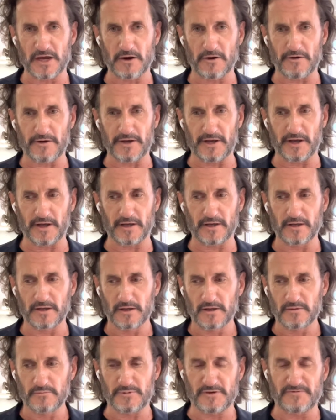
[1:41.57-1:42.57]
area
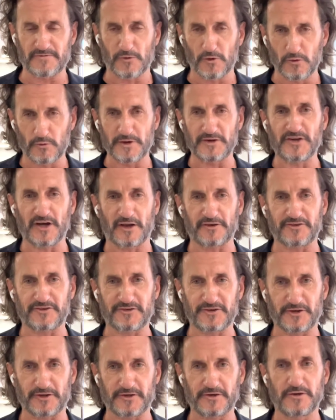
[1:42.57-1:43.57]
before we touched
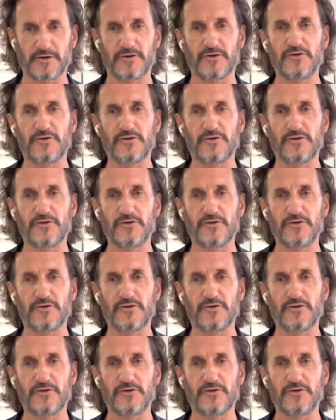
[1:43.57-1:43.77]
it,